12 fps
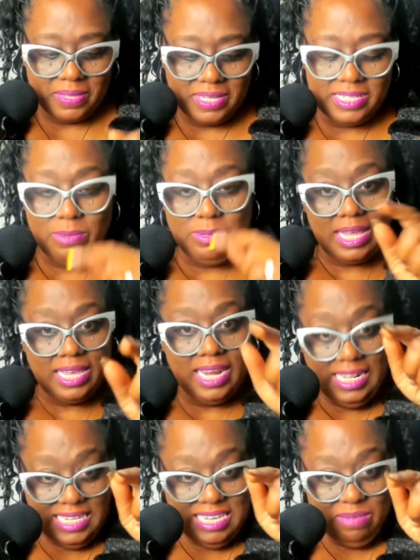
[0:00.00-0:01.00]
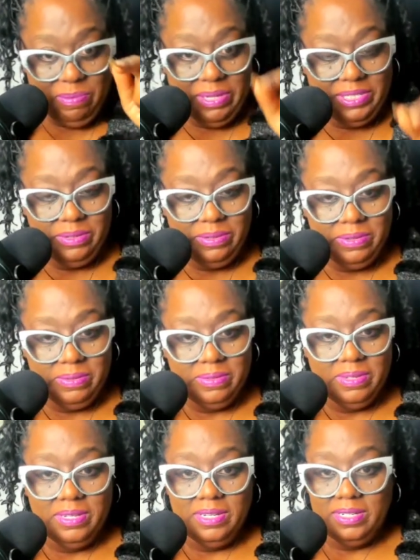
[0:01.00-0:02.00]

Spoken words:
Because I was like, can I take a picture of you?